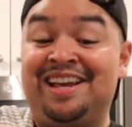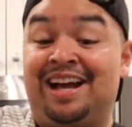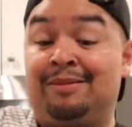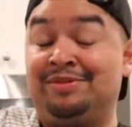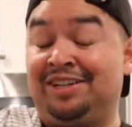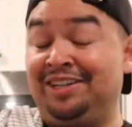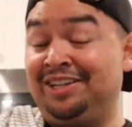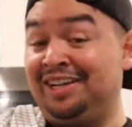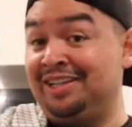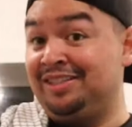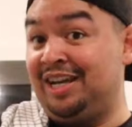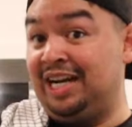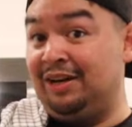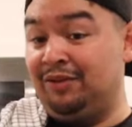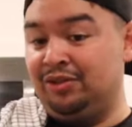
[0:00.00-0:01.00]
I'm telling you guys,
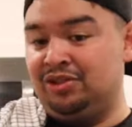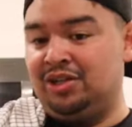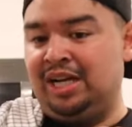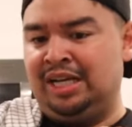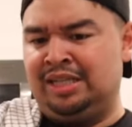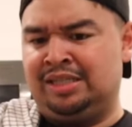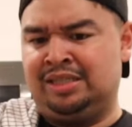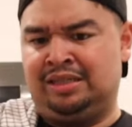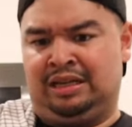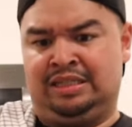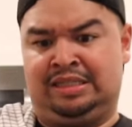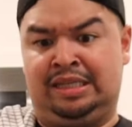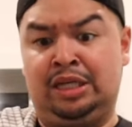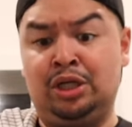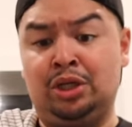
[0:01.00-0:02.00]
Jack got little traits. A
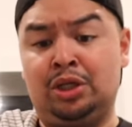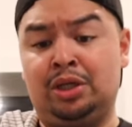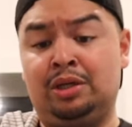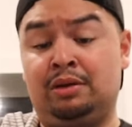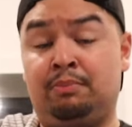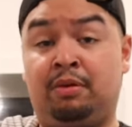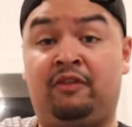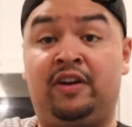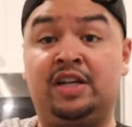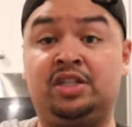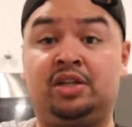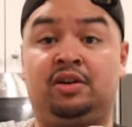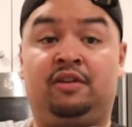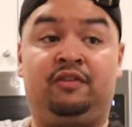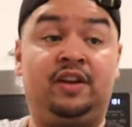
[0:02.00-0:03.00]
singer,
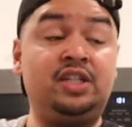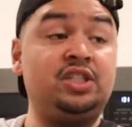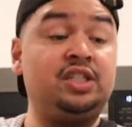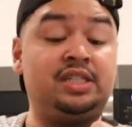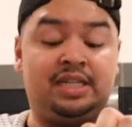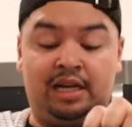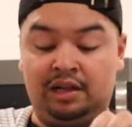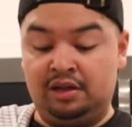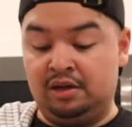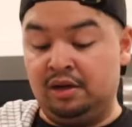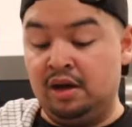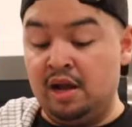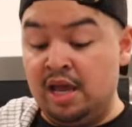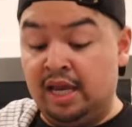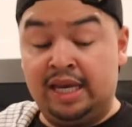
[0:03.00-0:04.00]
professional fish detailer,
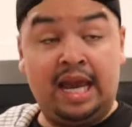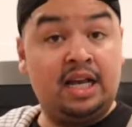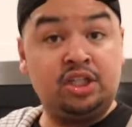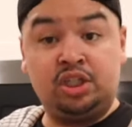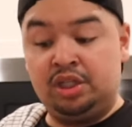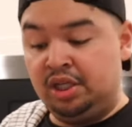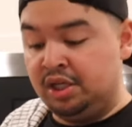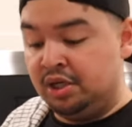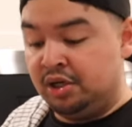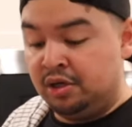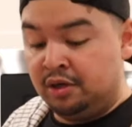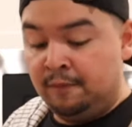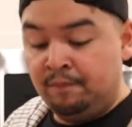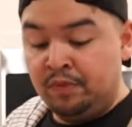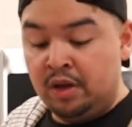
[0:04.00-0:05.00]

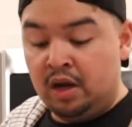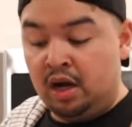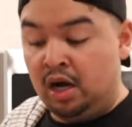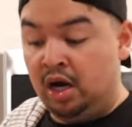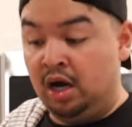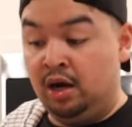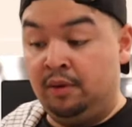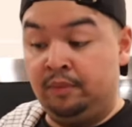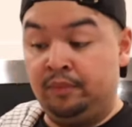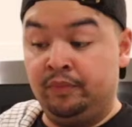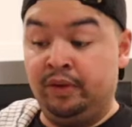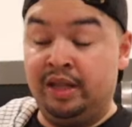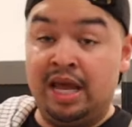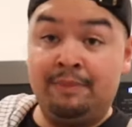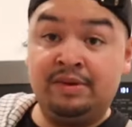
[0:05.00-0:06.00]
cashier, um,
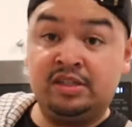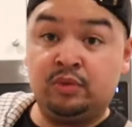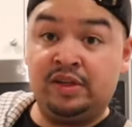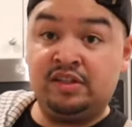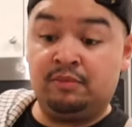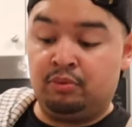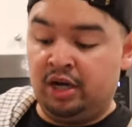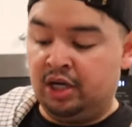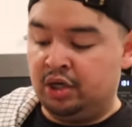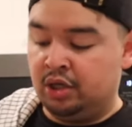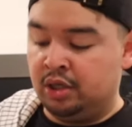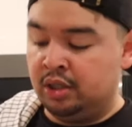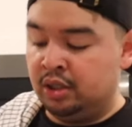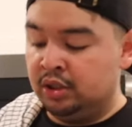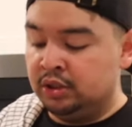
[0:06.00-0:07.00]
lemon squeezer
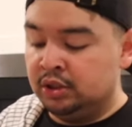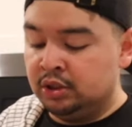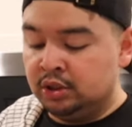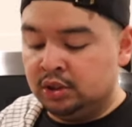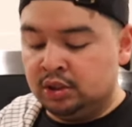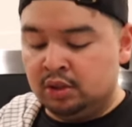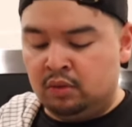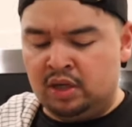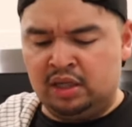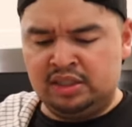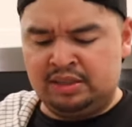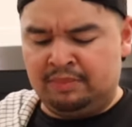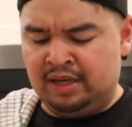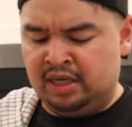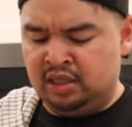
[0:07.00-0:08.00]
breaker. What
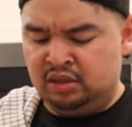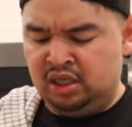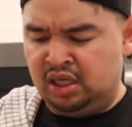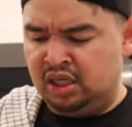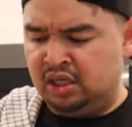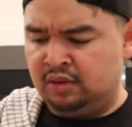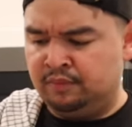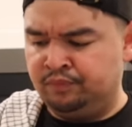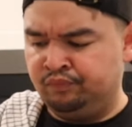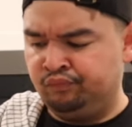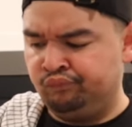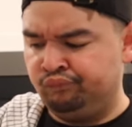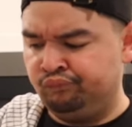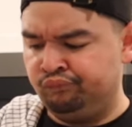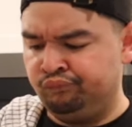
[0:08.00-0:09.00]
else am I? Damn
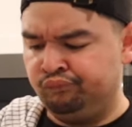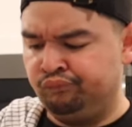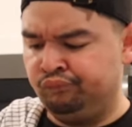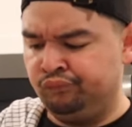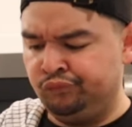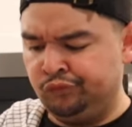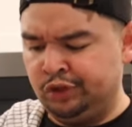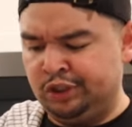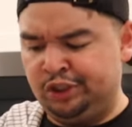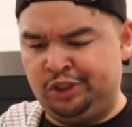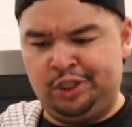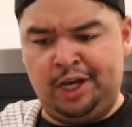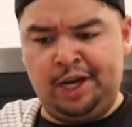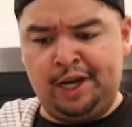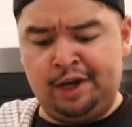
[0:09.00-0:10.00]

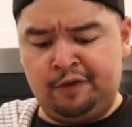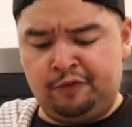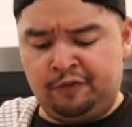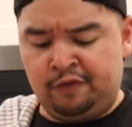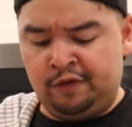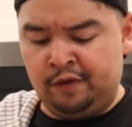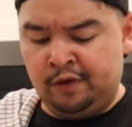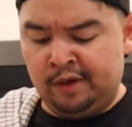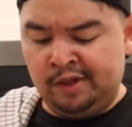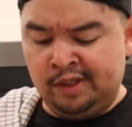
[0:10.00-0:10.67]
chef.